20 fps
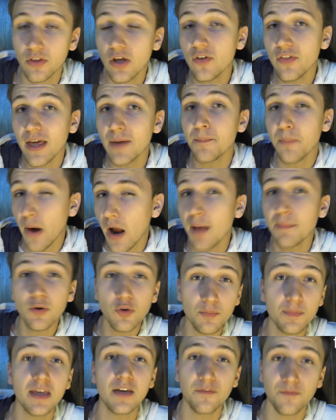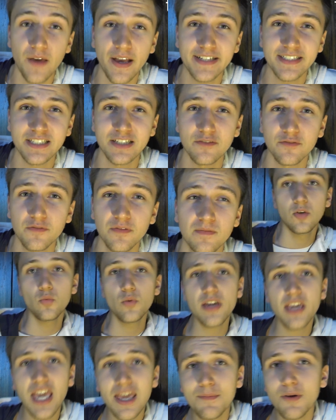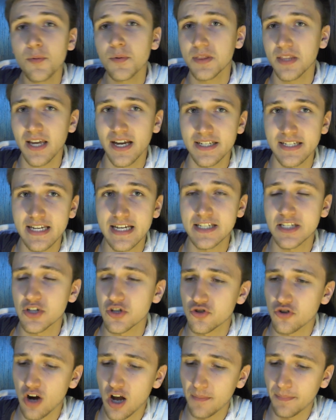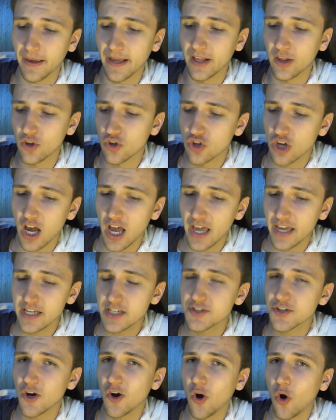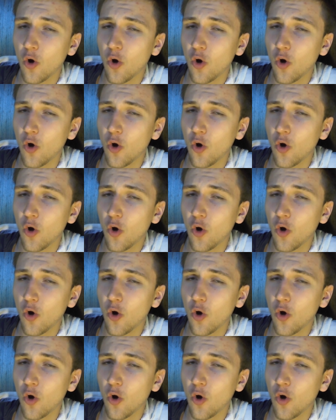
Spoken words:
Though that probably would be effective, we came up with the idea to drop a giant,